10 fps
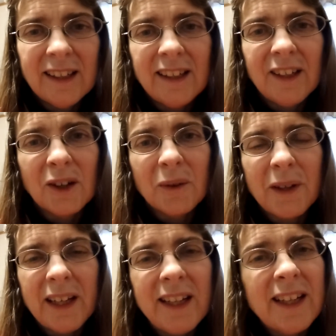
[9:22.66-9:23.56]
you know,
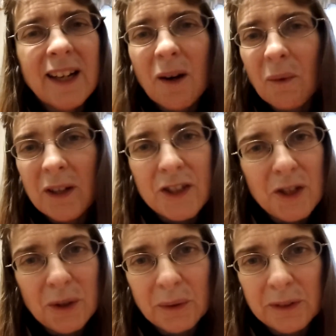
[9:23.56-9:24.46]
he did not want
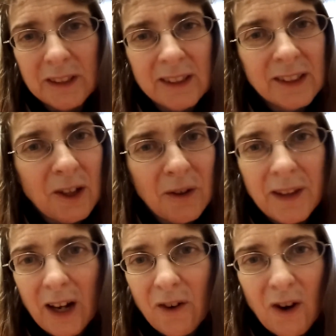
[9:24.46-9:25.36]
to go to
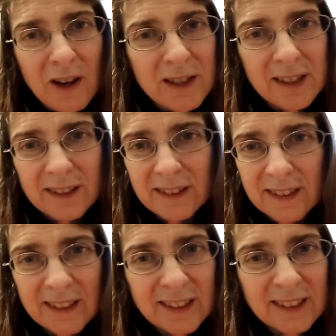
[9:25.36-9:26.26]
that cross.
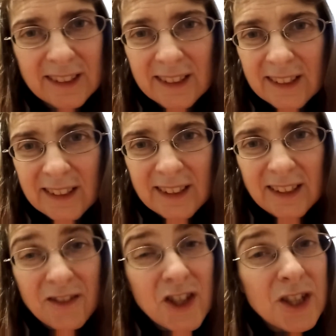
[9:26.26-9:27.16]

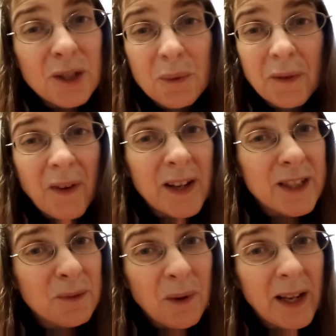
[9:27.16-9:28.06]
If Jesus would have had
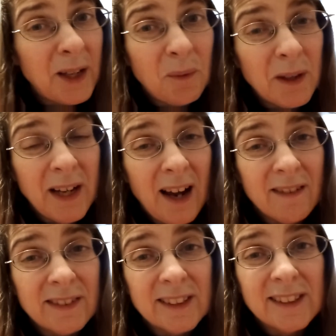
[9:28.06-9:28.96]
his way, he wouldn't have.